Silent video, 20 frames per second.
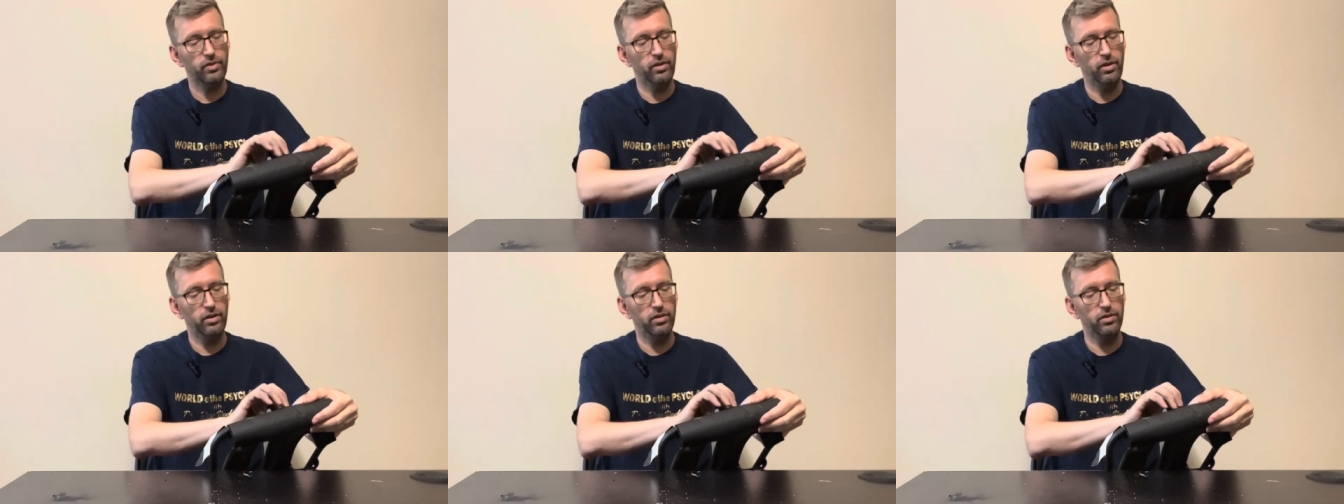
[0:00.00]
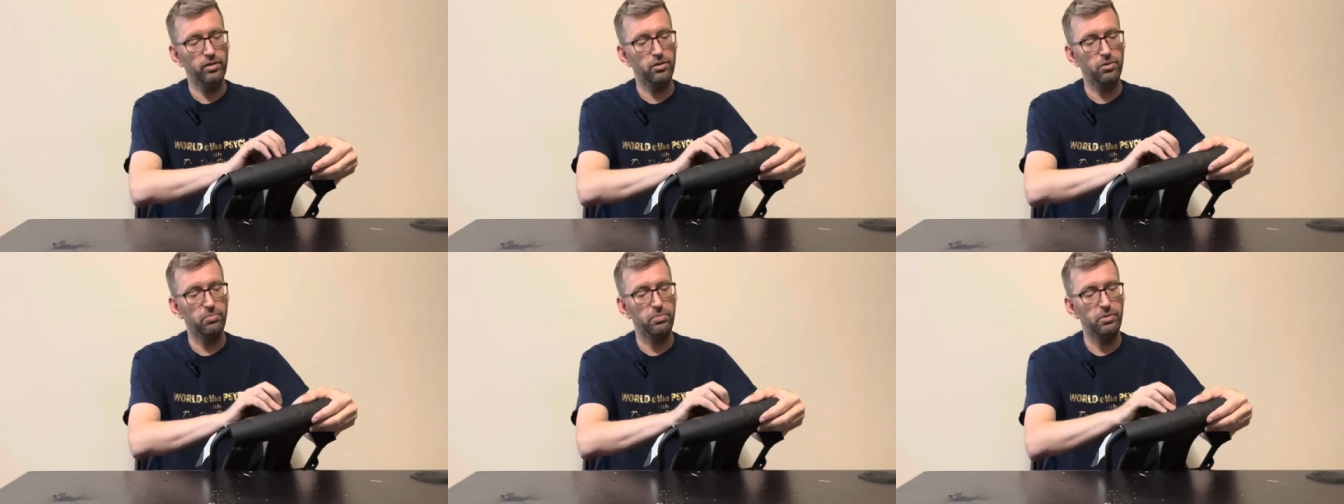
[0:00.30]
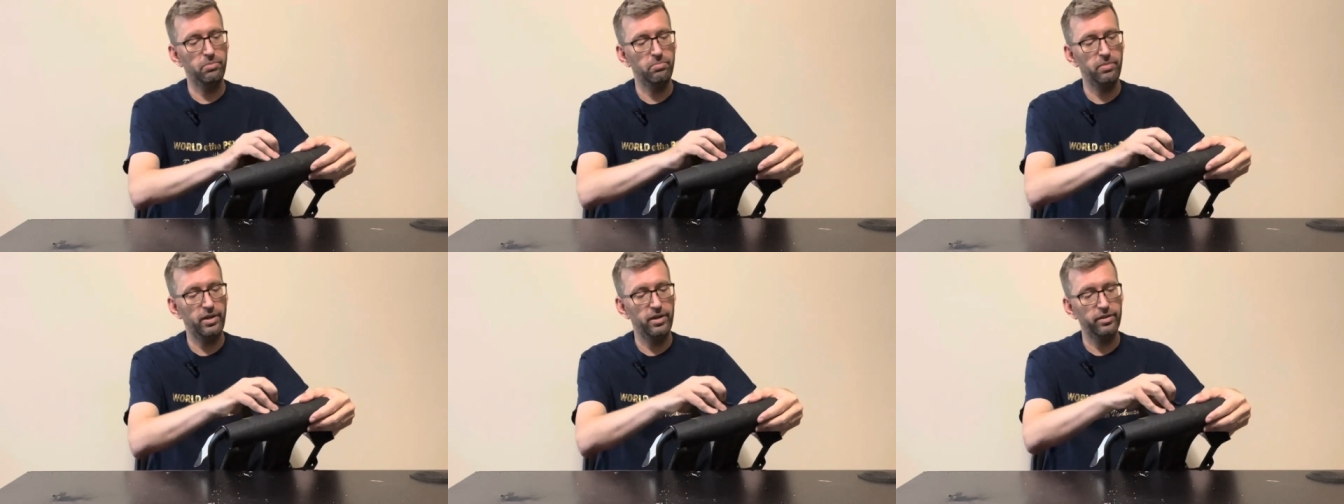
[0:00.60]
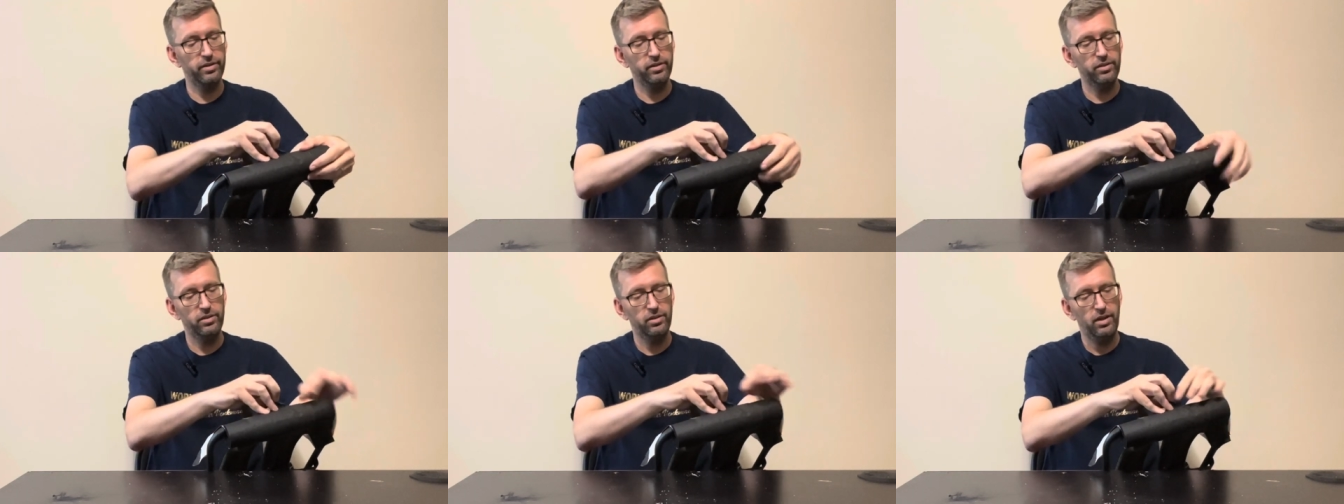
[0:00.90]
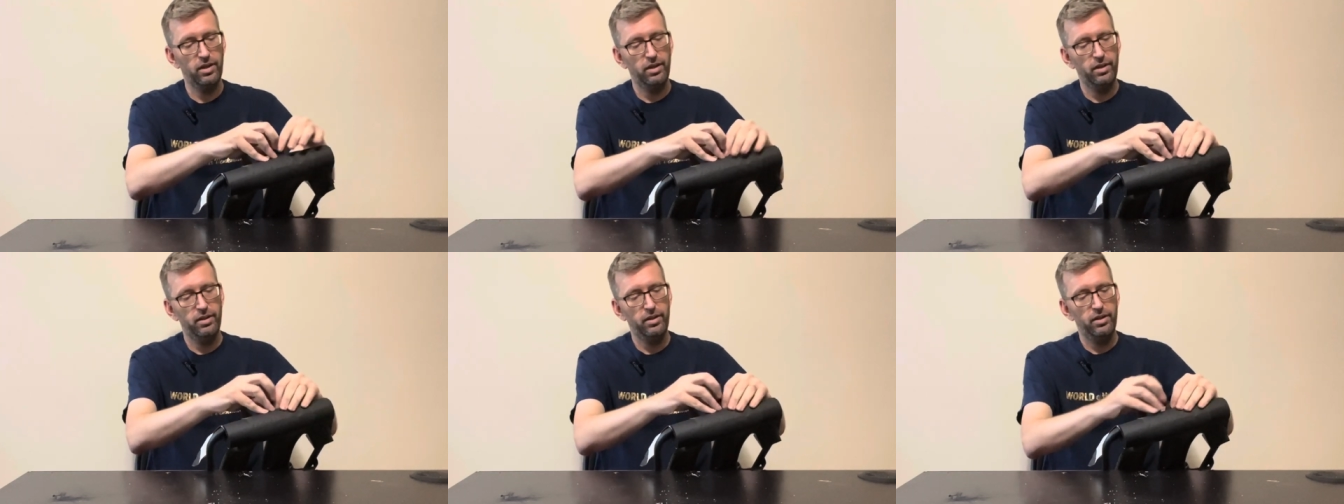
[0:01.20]
a little bit better
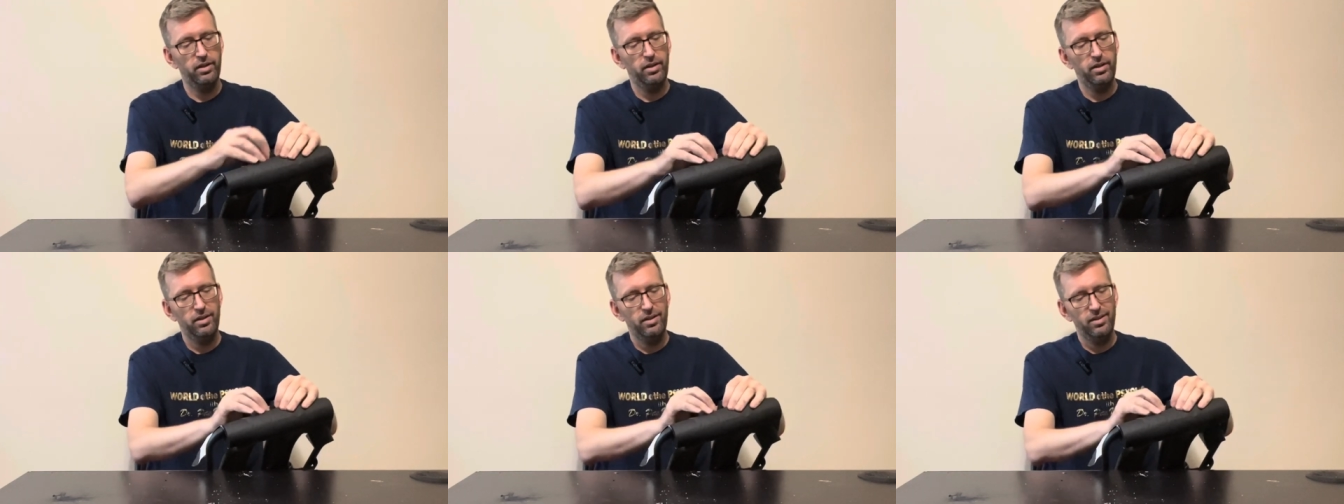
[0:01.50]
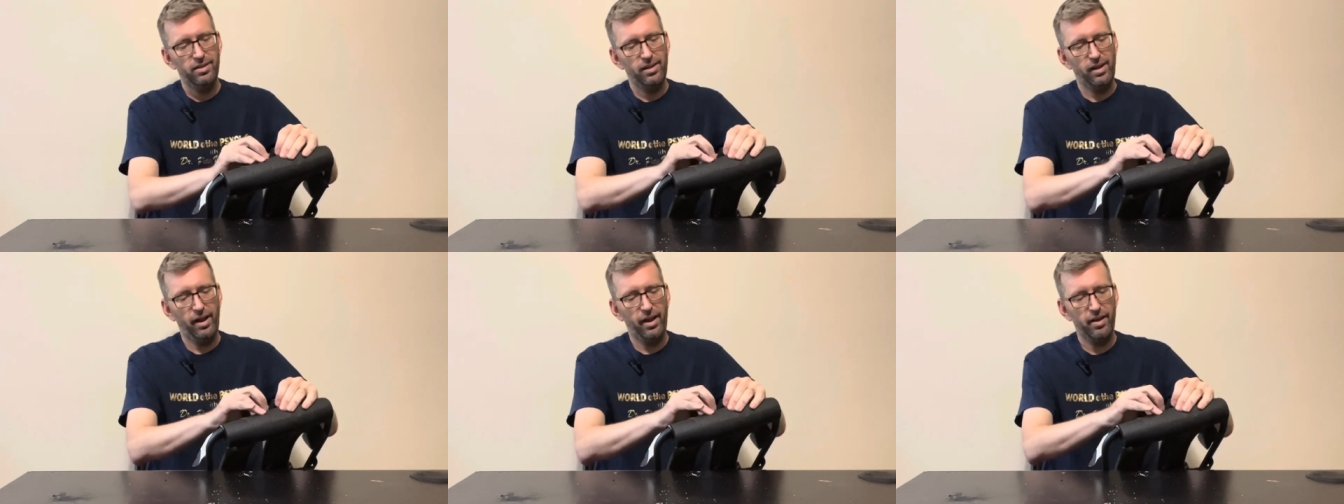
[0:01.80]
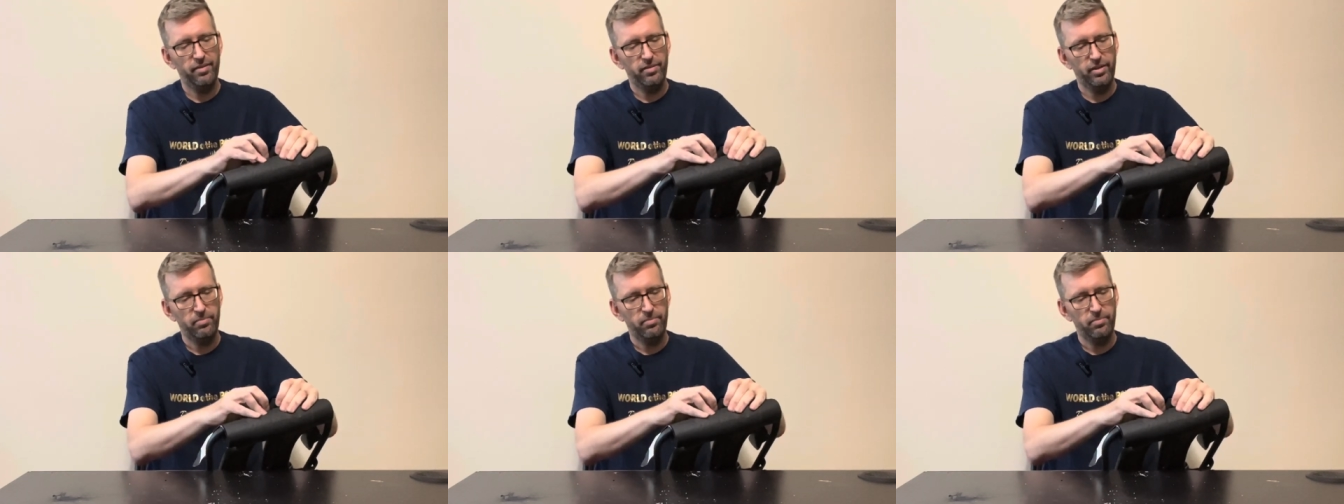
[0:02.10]
I have